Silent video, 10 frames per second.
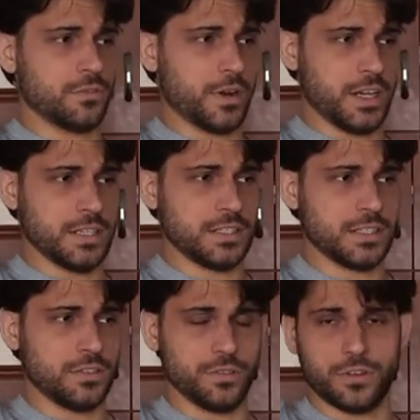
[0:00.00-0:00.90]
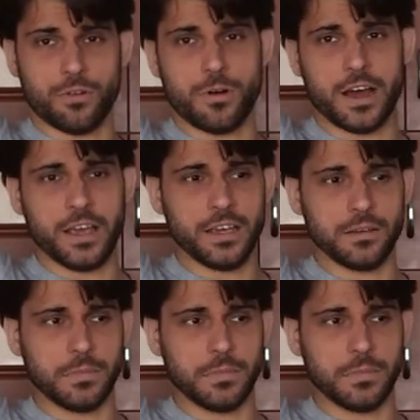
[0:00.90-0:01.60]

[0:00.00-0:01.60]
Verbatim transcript: raised. Do you know why?